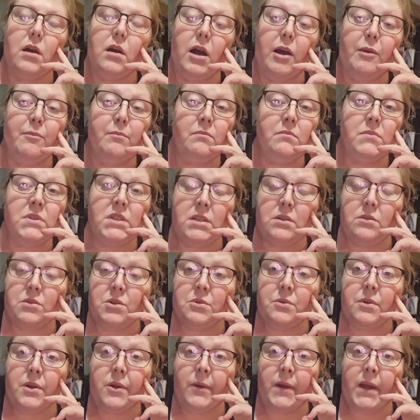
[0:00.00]
I'm still
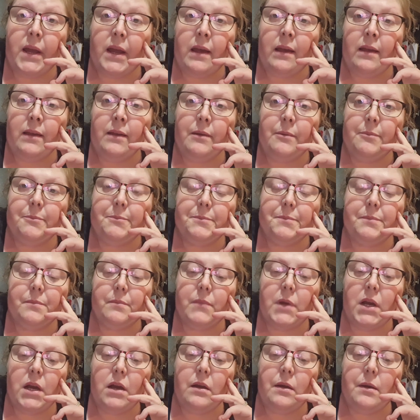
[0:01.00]
doing okay.
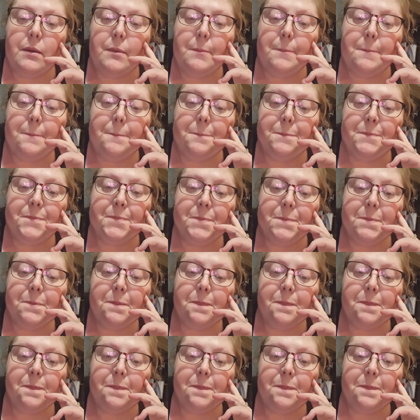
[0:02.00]
Um,